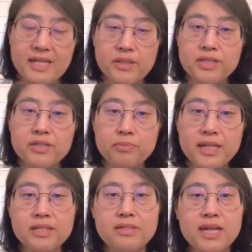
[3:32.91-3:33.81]
allow us to
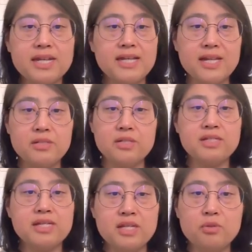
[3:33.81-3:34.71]
make valid
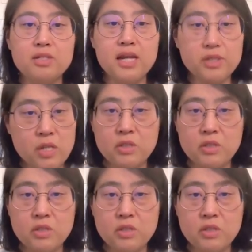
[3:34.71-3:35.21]
inferences without